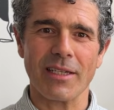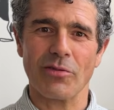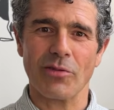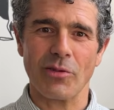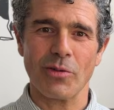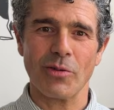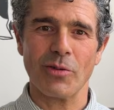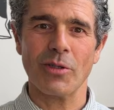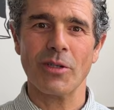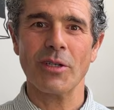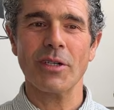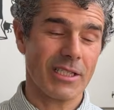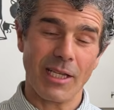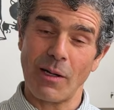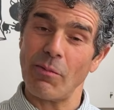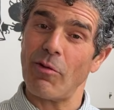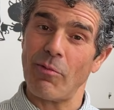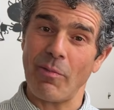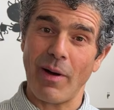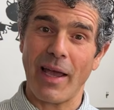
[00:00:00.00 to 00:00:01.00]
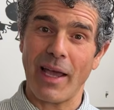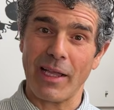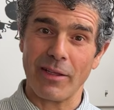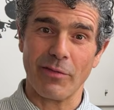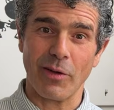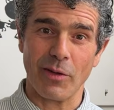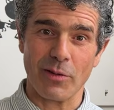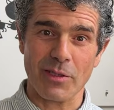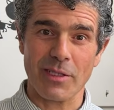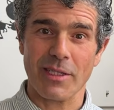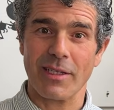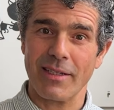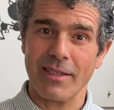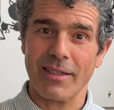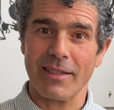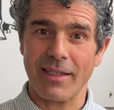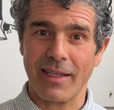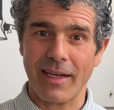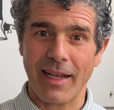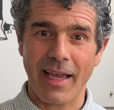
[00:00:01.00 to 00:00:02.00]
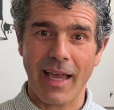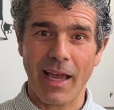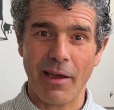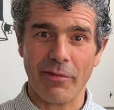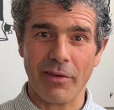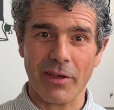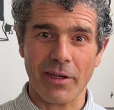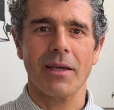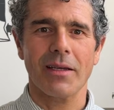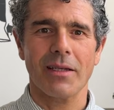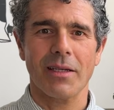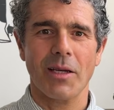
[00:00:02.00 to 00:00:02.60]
through some of my headphones that I have here.